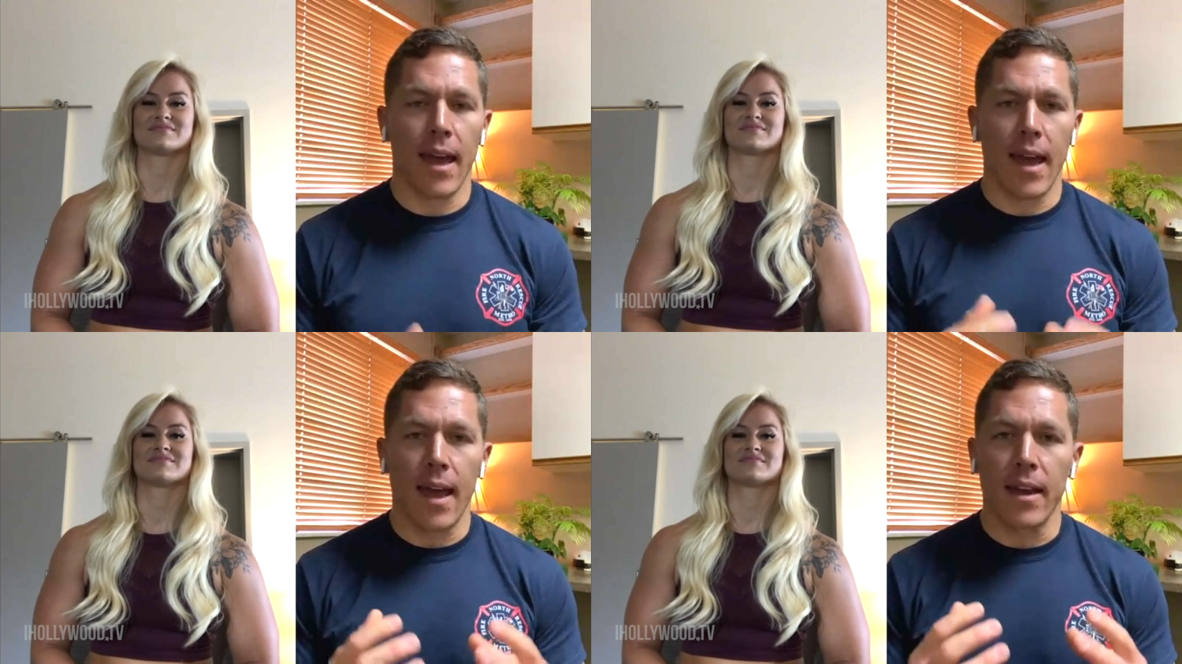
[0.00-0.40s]

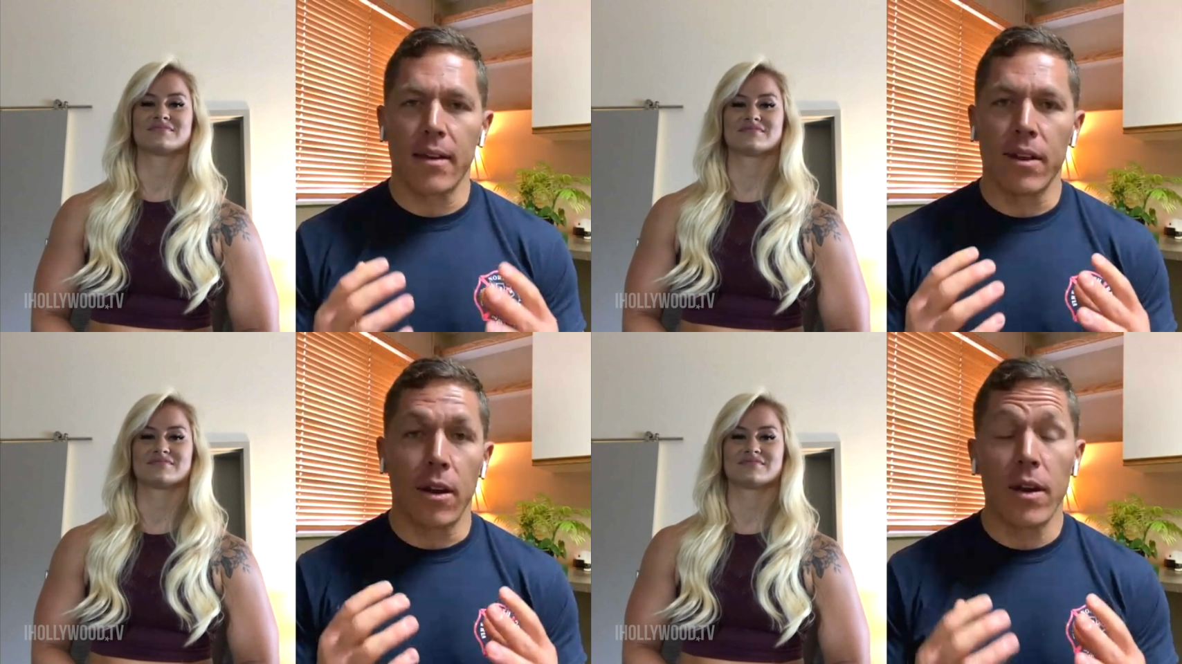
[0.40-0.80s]

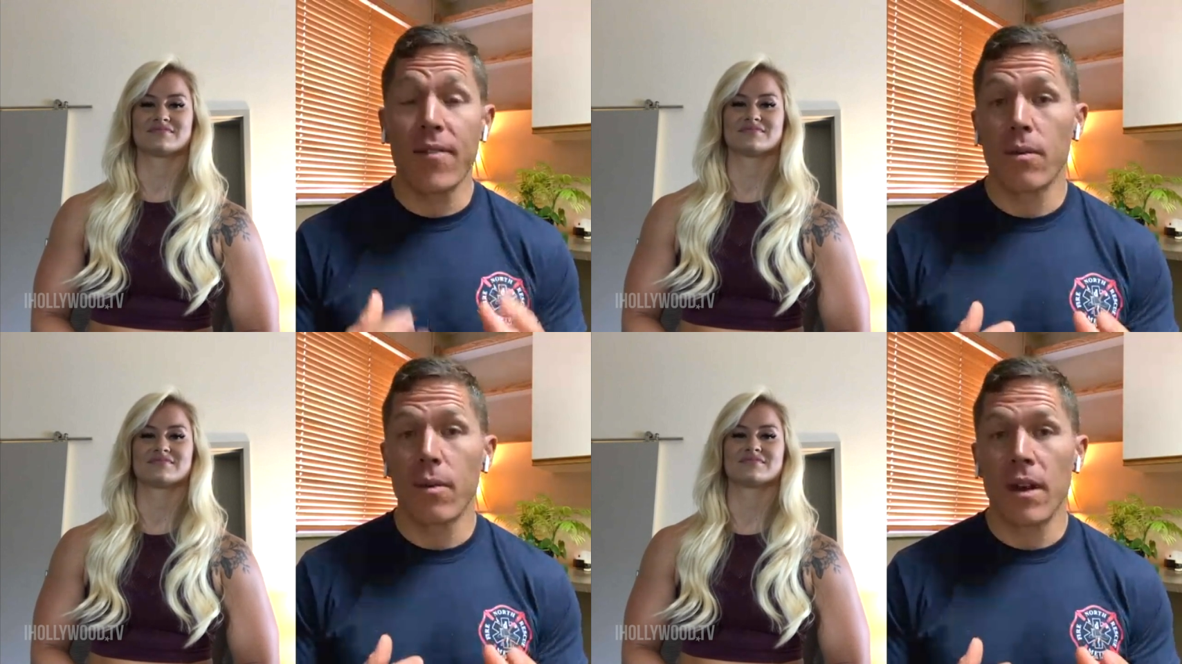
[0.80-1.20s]
Speaker 1: and you know
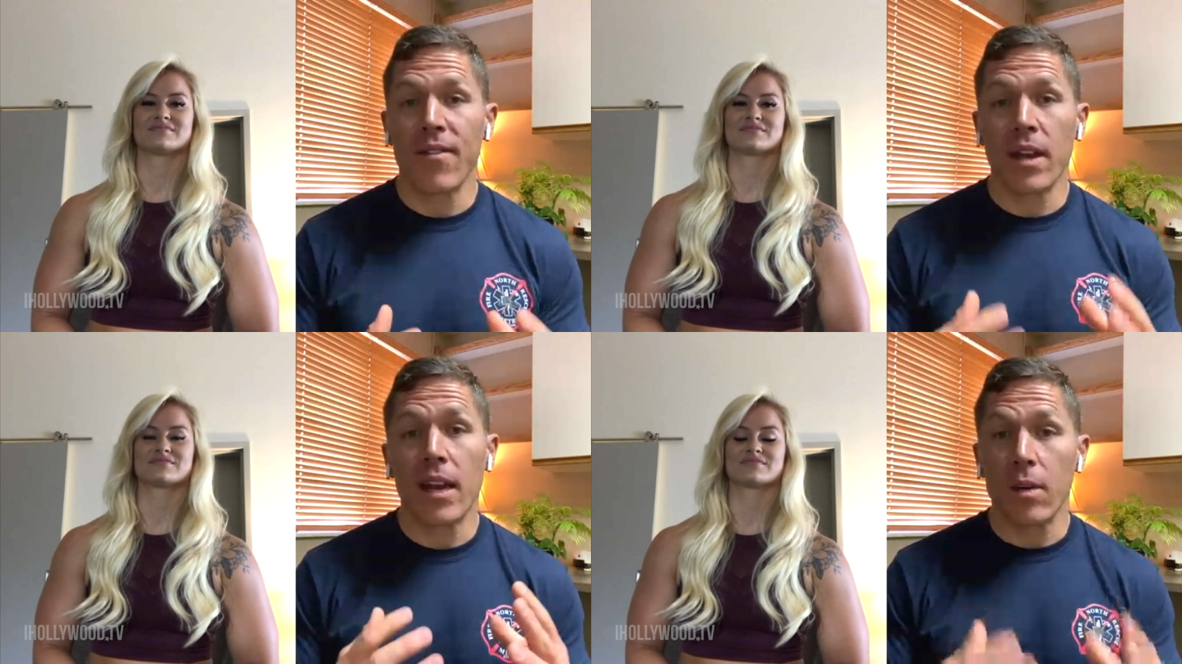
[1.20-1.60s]
even
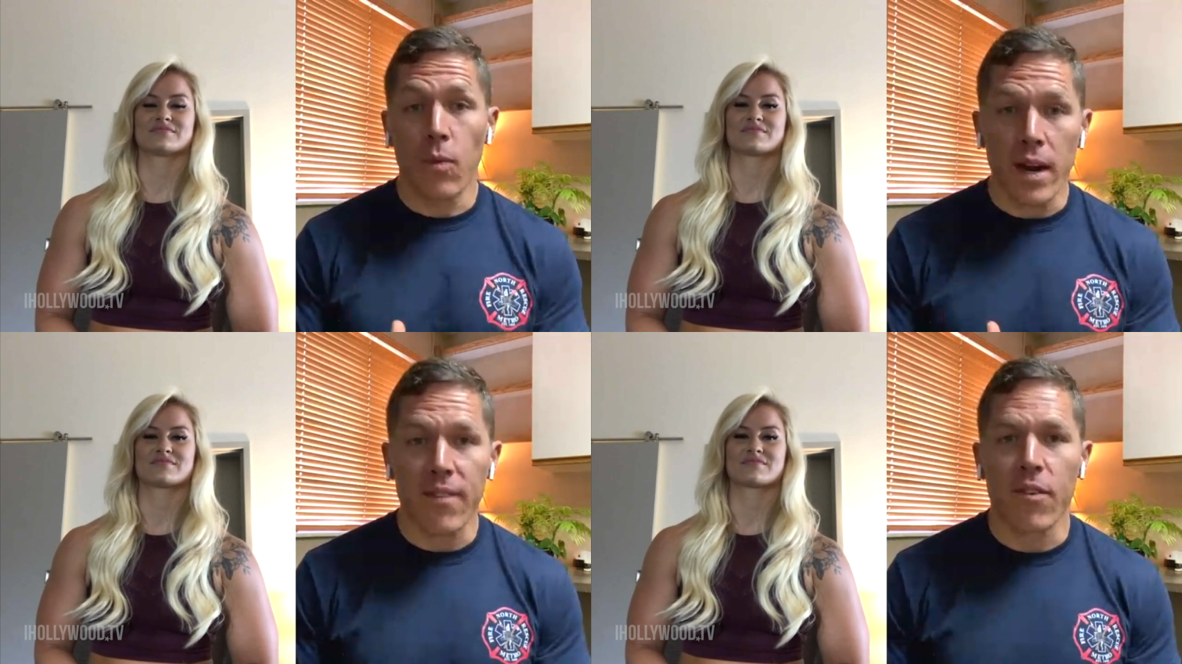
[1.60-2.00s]
even
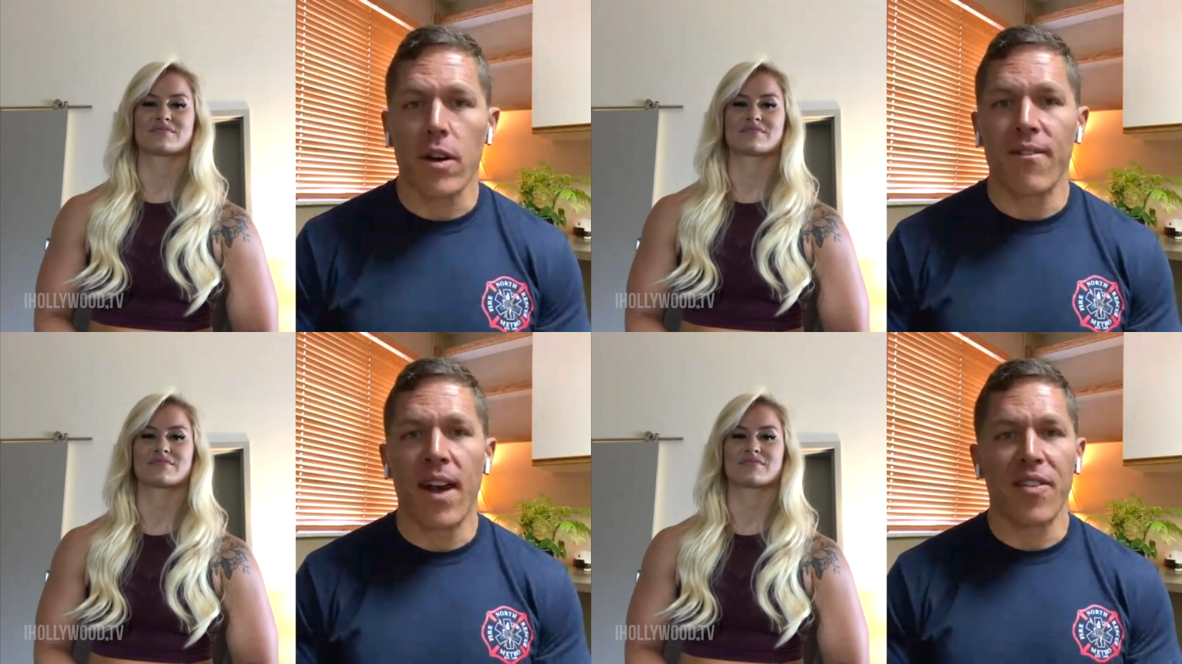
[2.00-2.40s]
getting ready
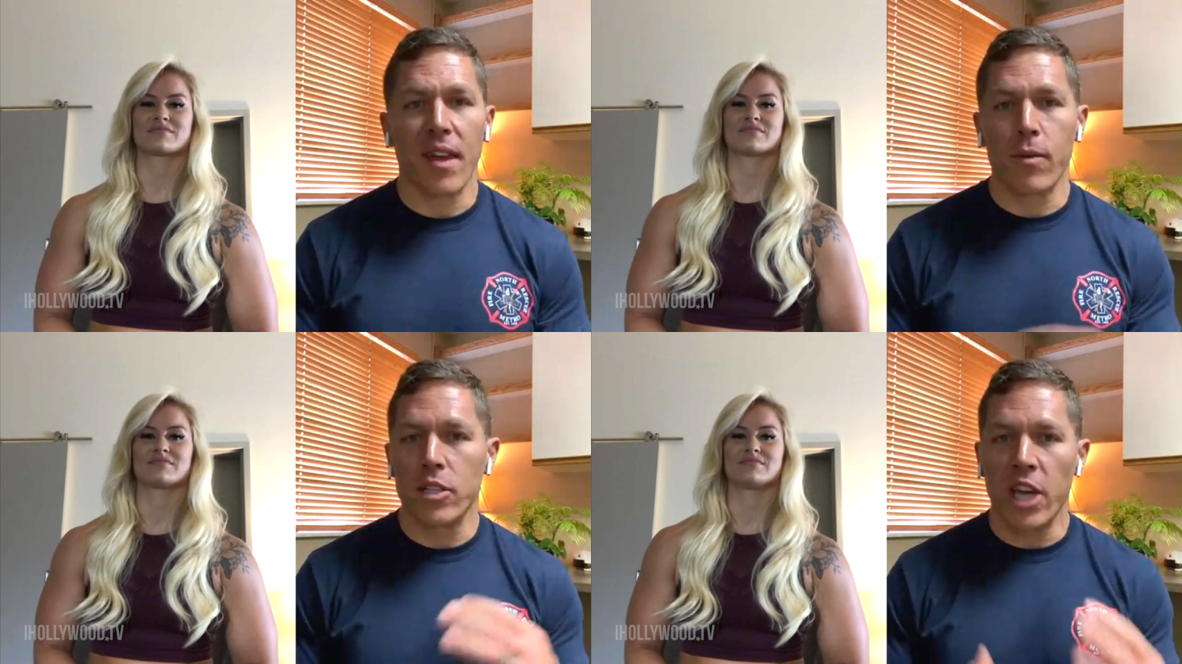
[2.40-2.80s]
for an
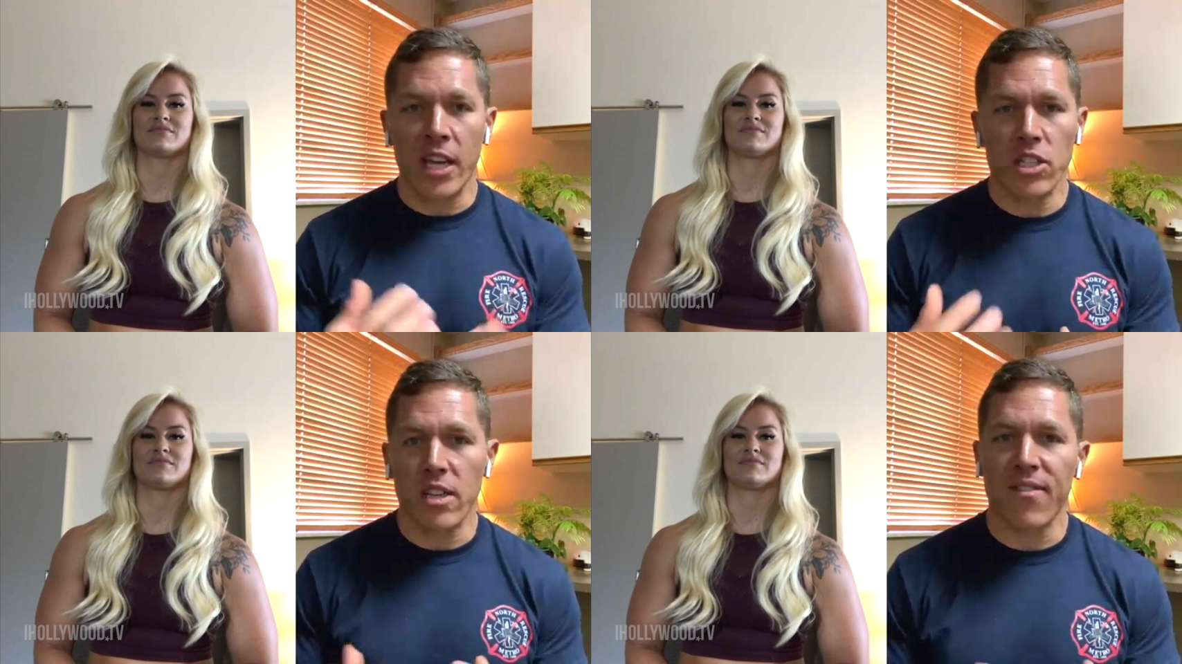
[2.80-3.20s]
event, they would
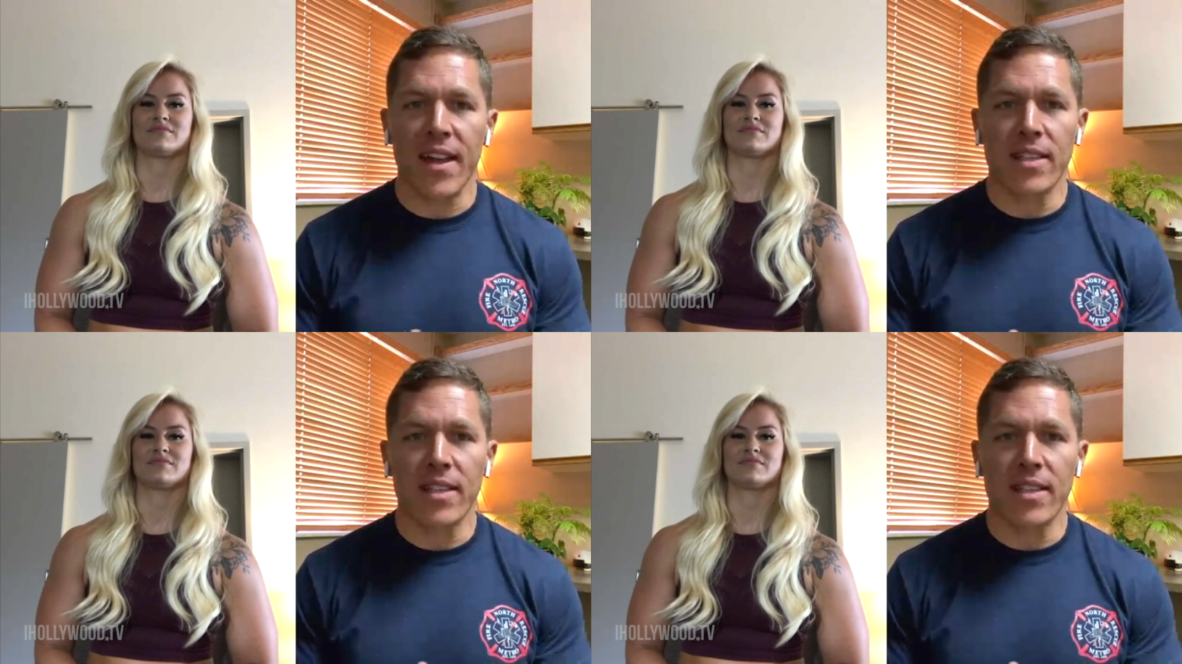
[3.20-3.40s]
change the